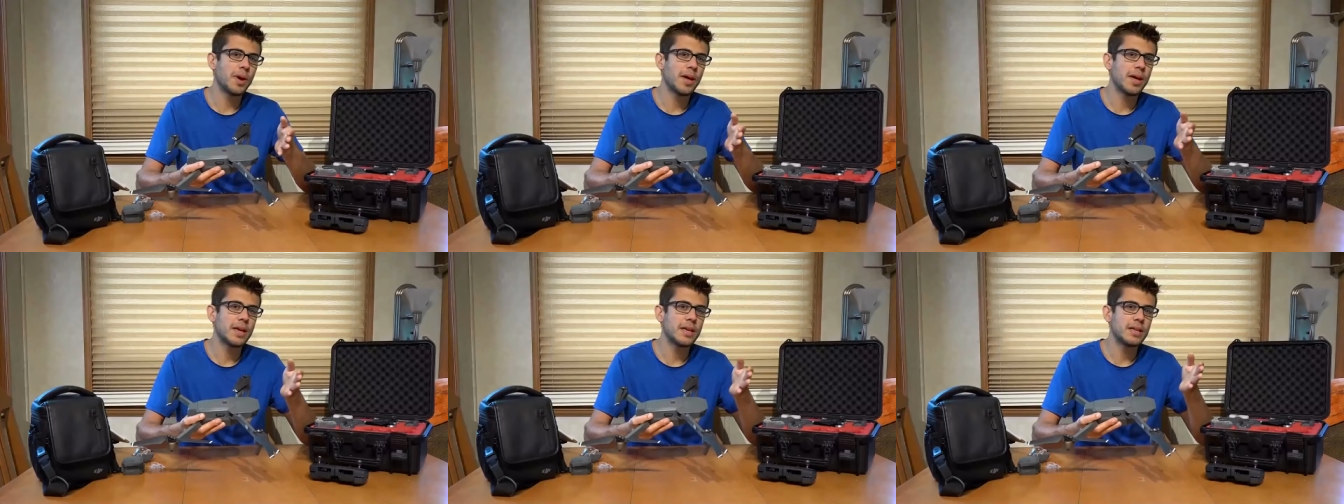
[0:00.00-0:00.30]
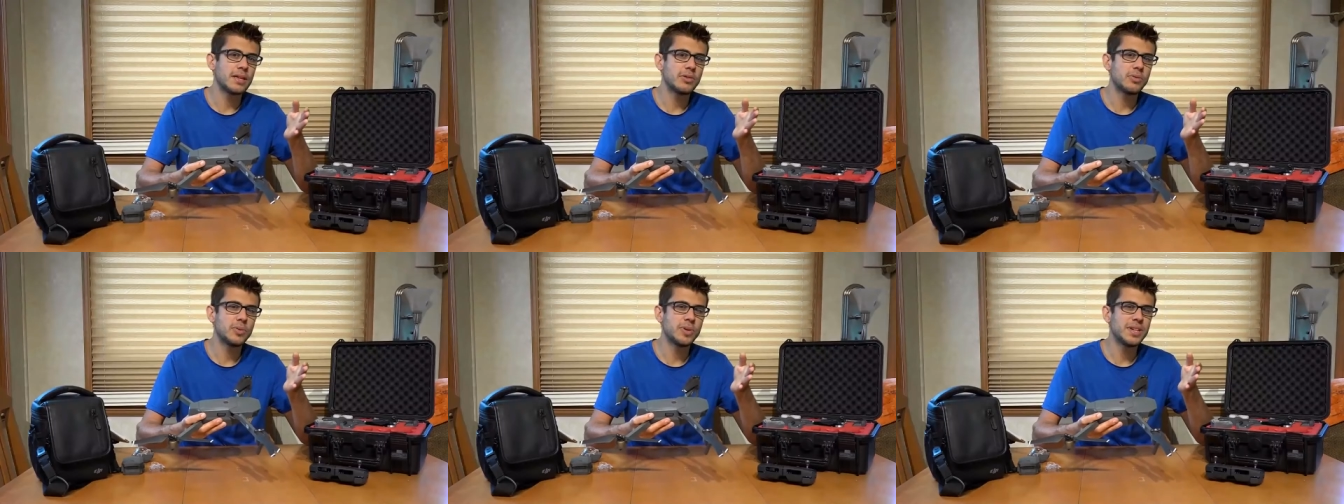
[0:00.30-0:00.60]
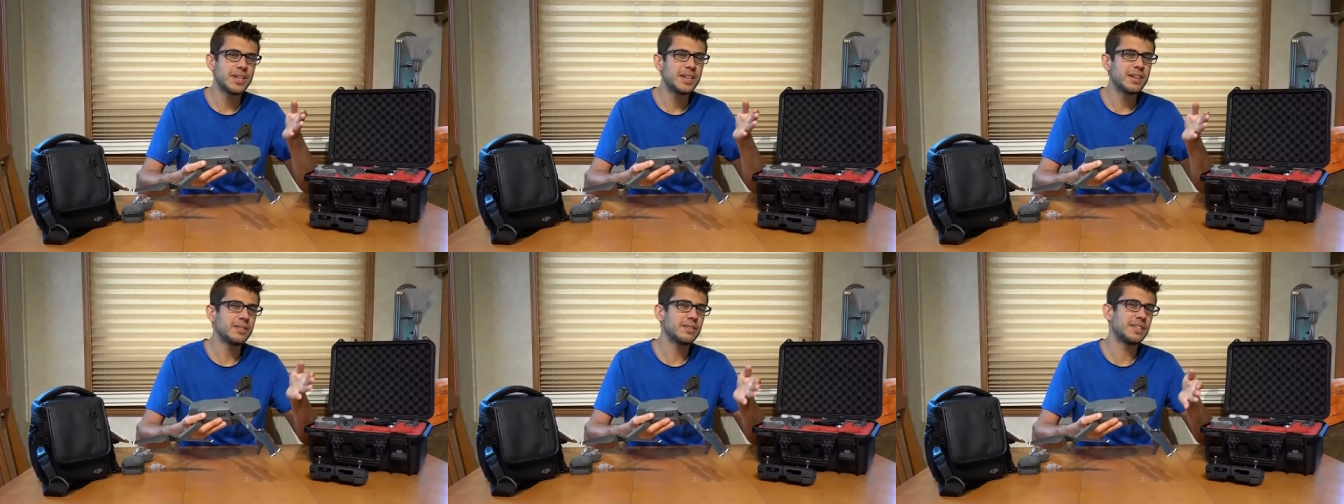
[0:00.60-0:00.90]
away, you would
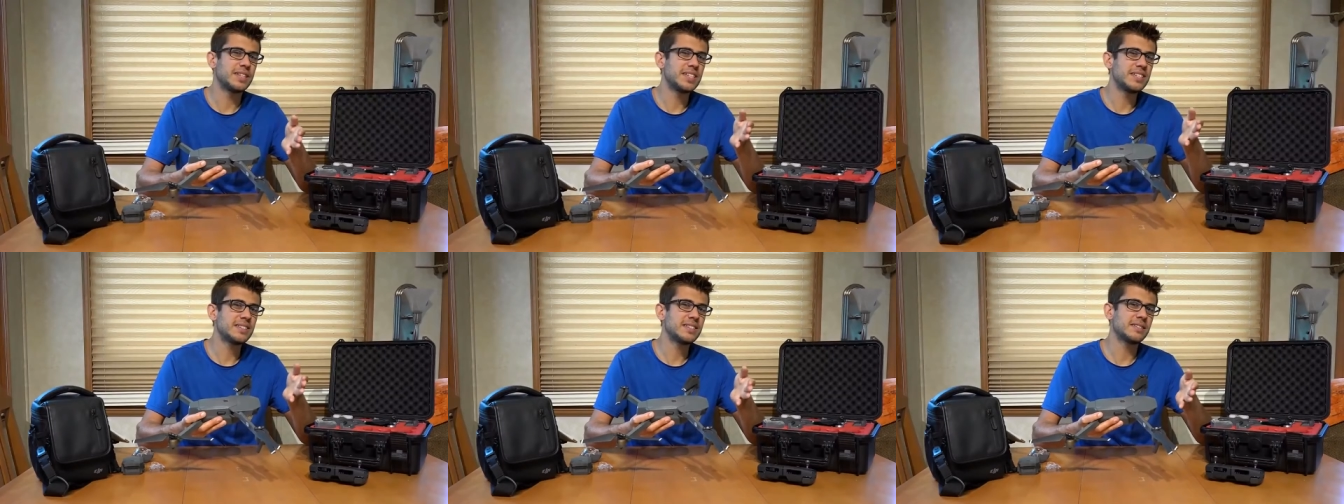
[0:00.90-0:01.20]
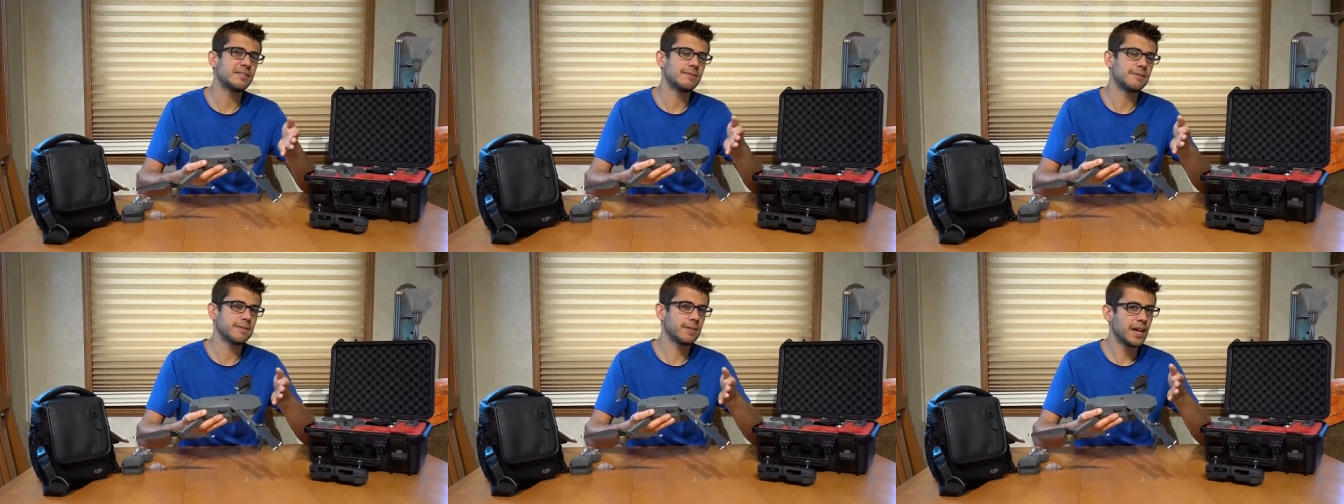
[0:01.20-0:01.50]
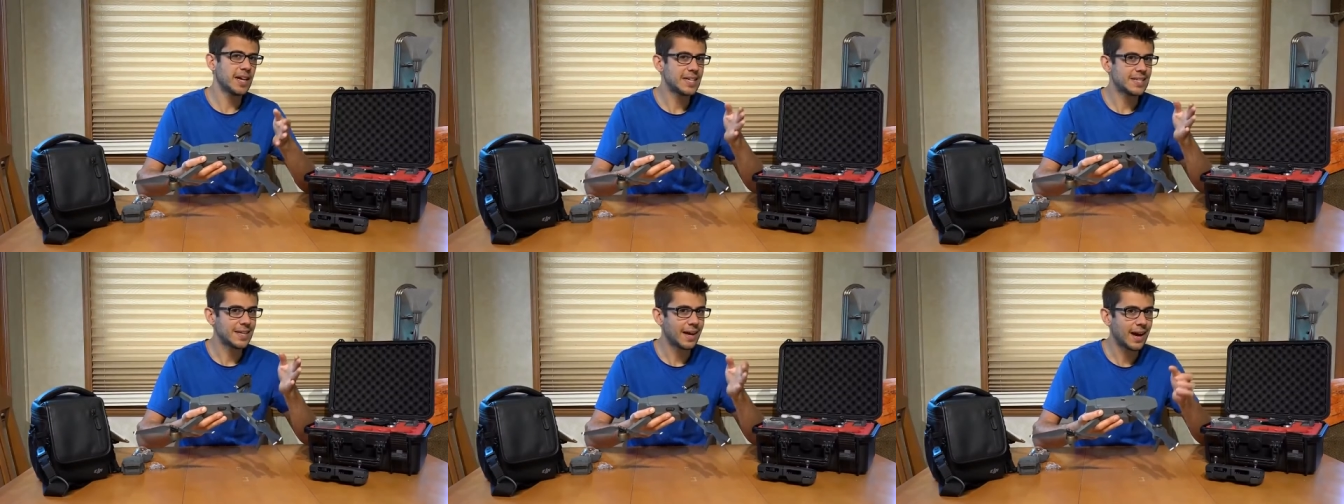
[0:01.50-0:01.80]
need decent
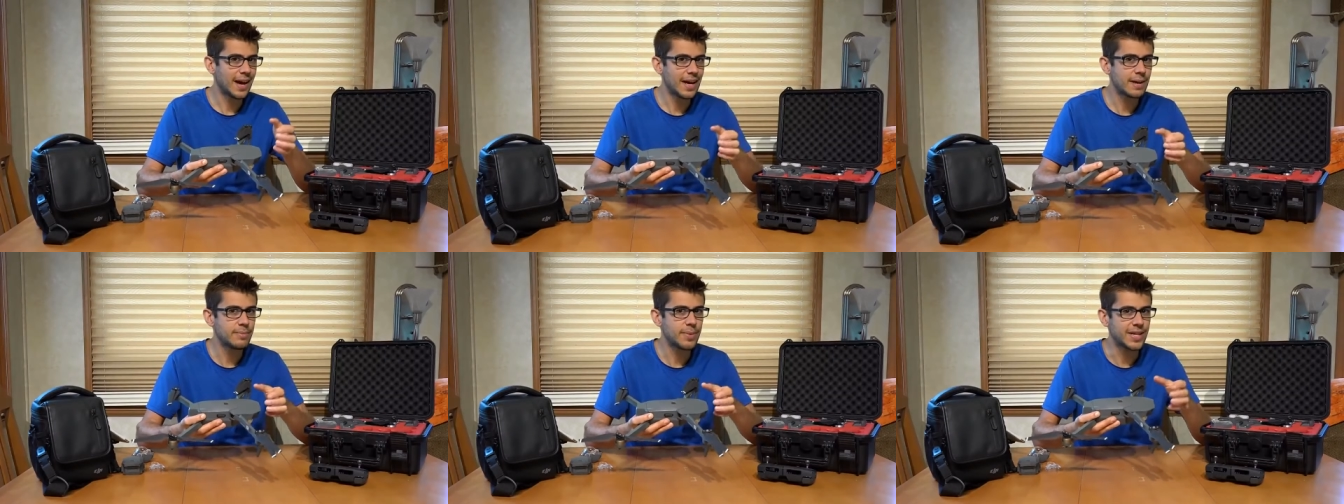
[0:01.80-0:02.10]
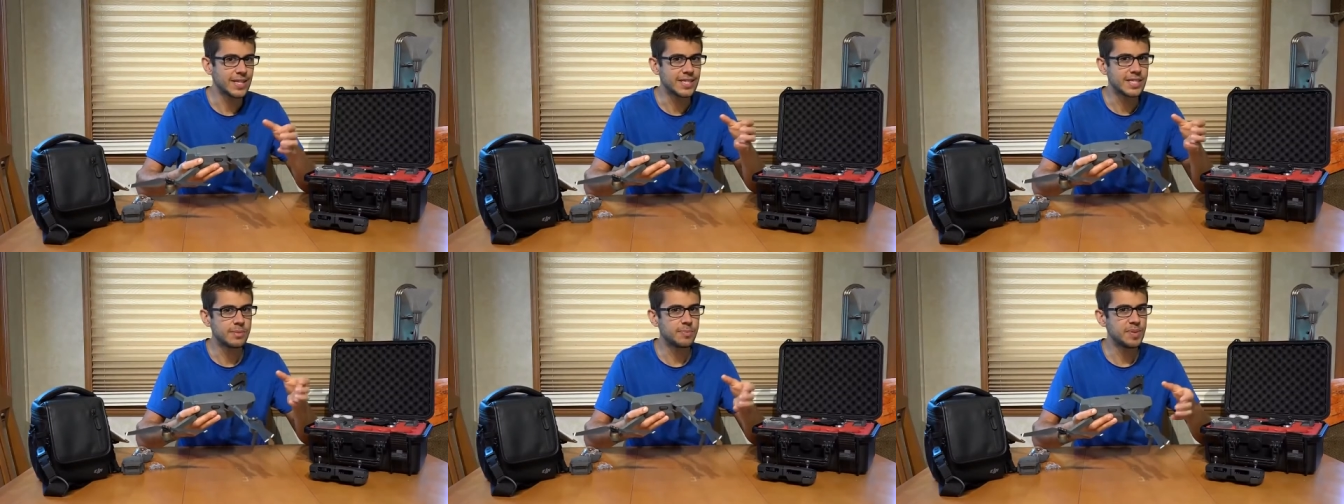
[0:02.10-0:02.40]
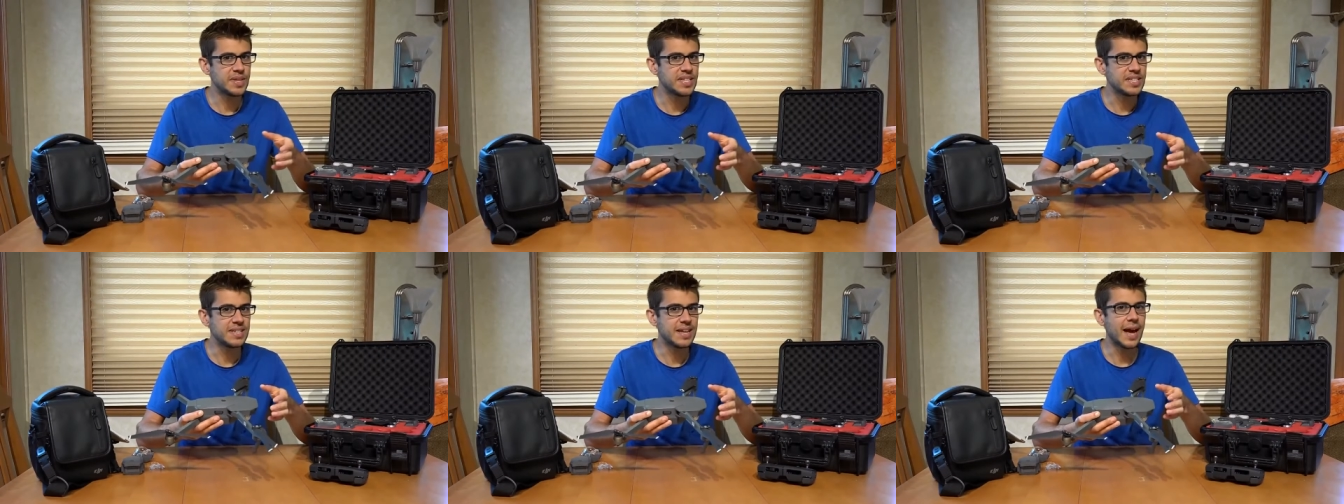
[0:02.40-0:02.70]
flight time and
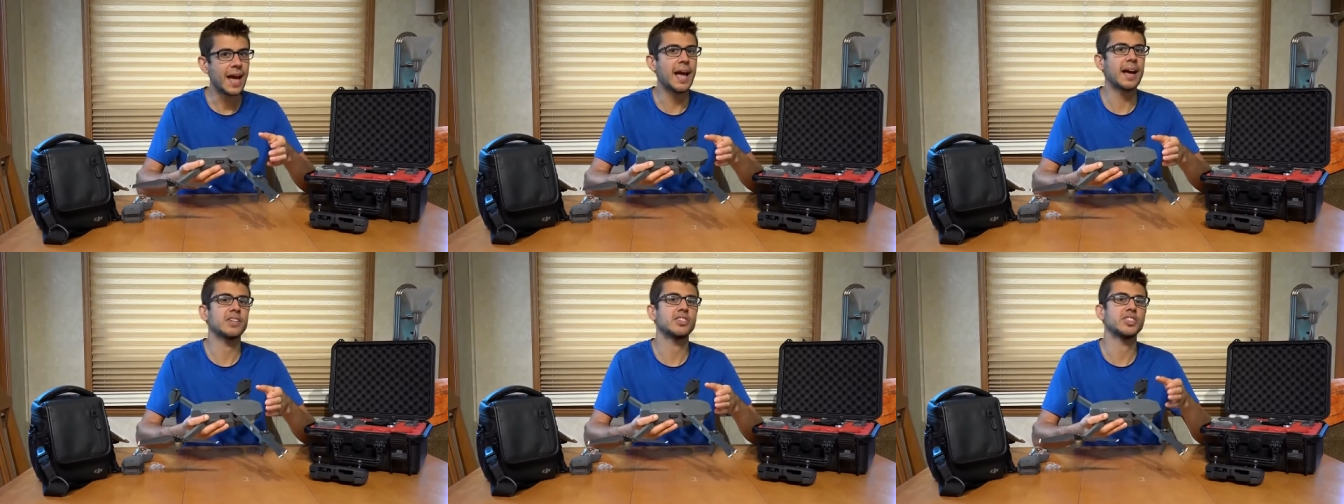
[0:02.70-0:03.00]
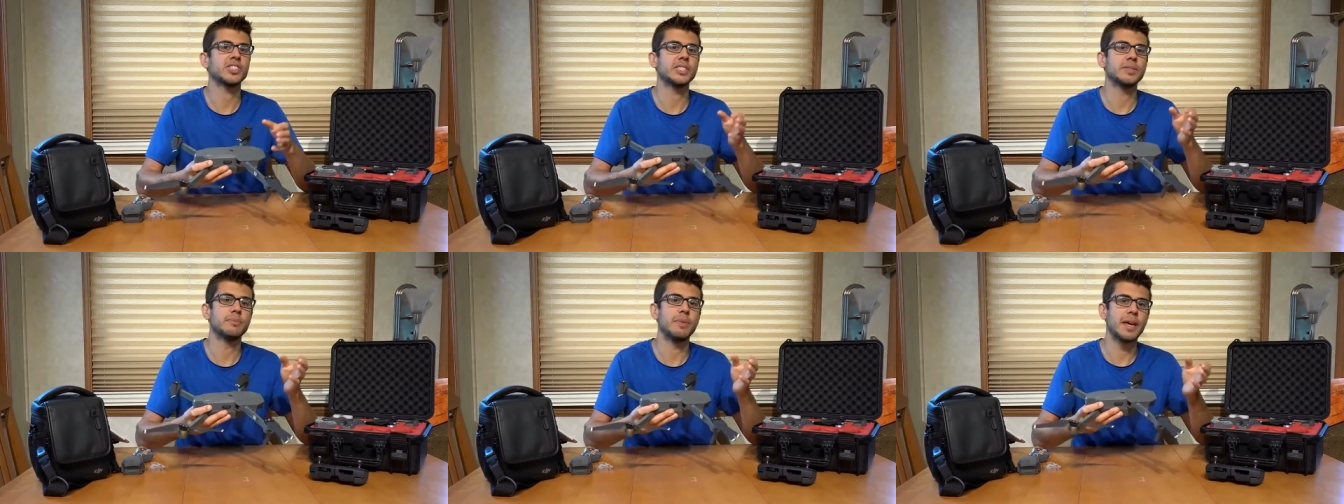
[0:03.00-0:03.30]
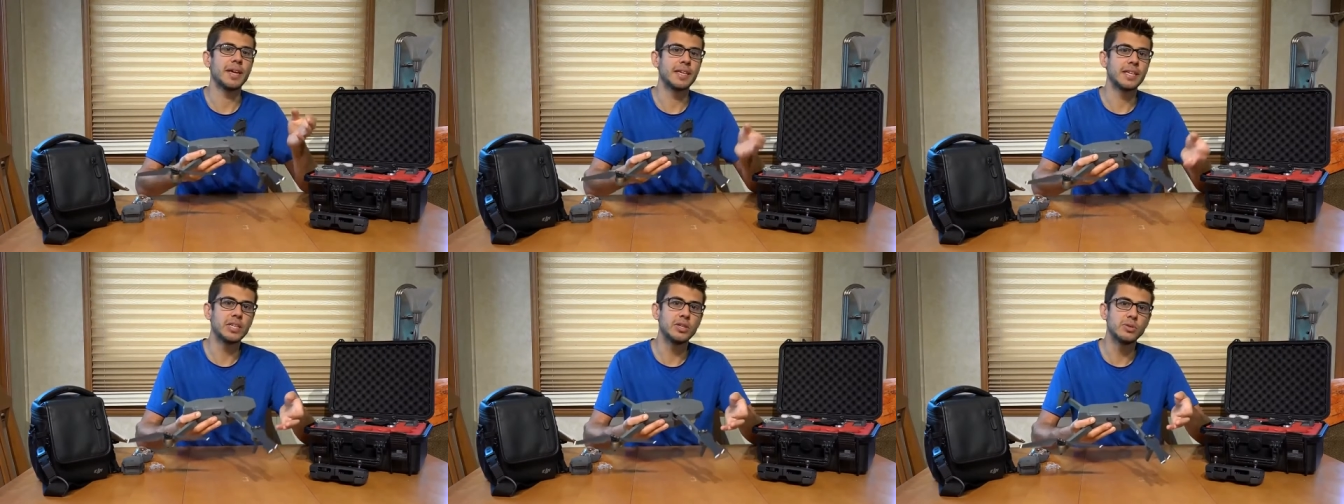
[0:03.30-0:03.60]
speed to actually
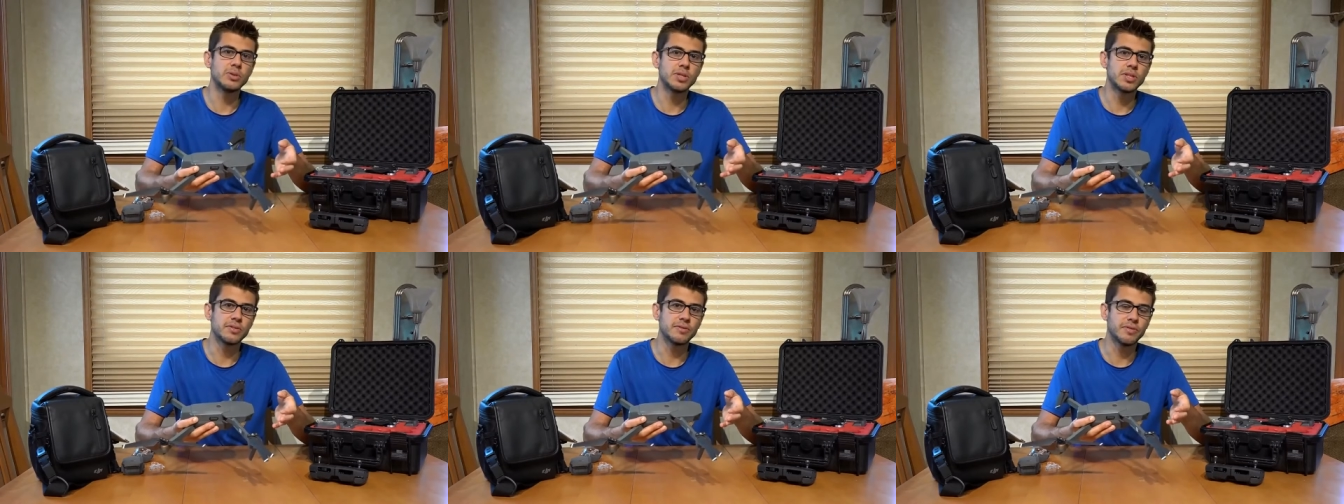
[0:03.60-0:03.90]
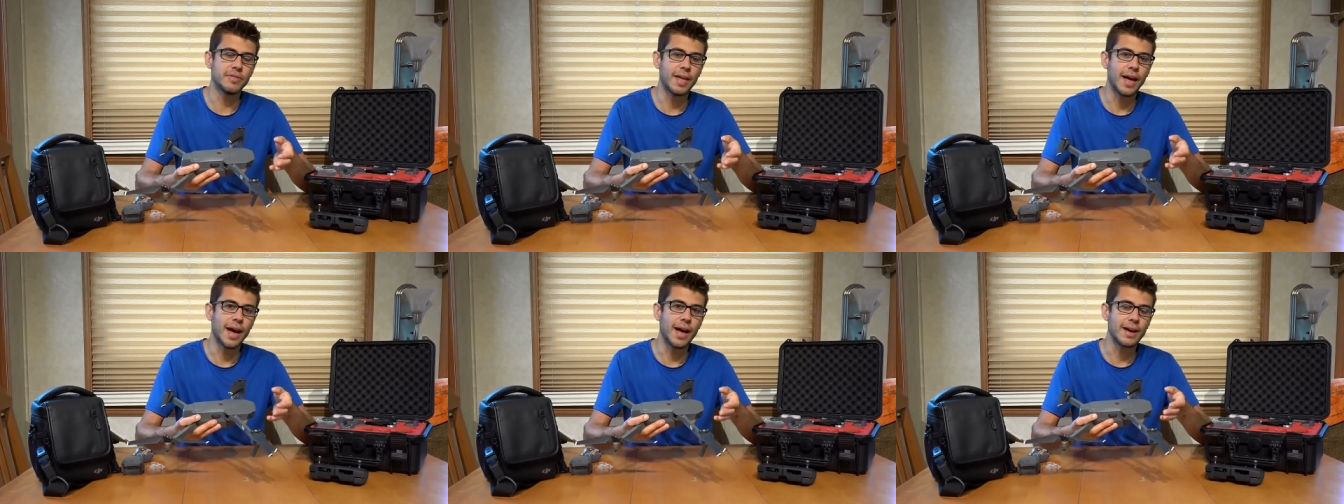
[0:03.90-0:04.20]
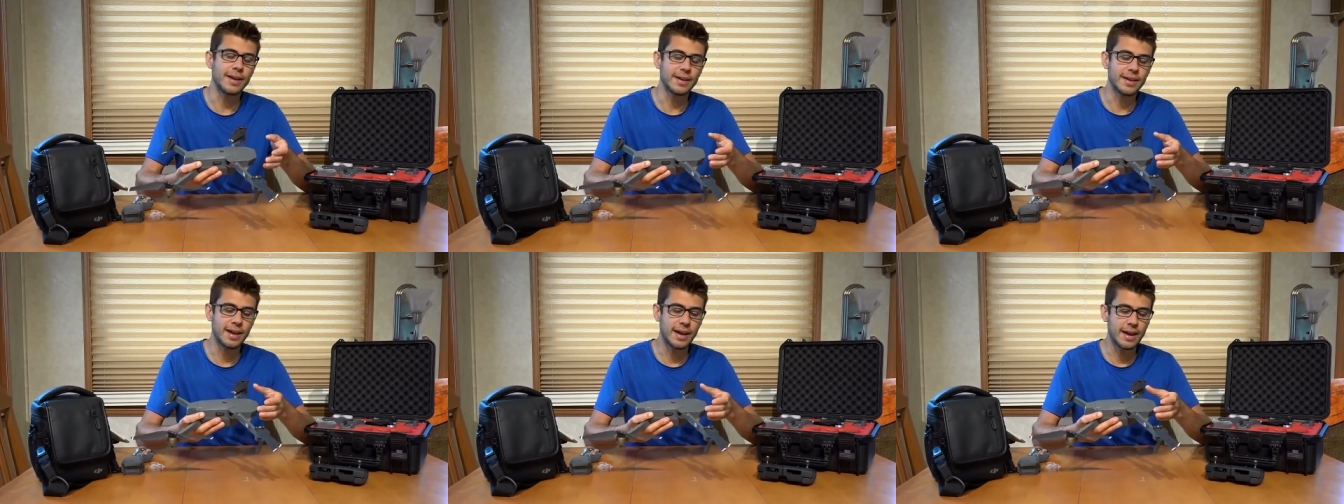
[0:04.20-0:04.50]
make use of
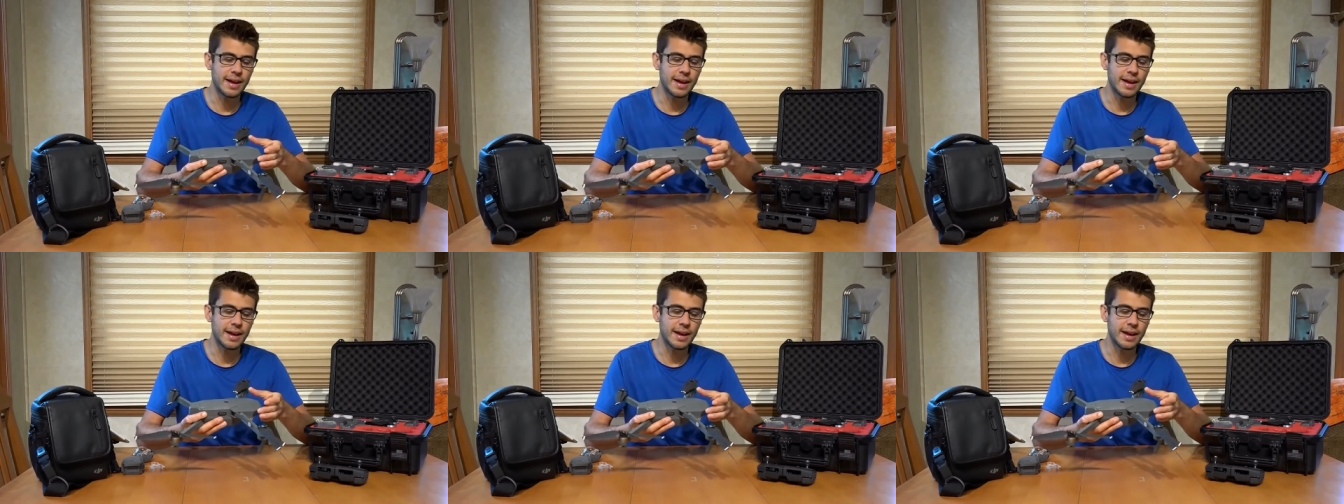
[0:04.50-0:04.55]
that,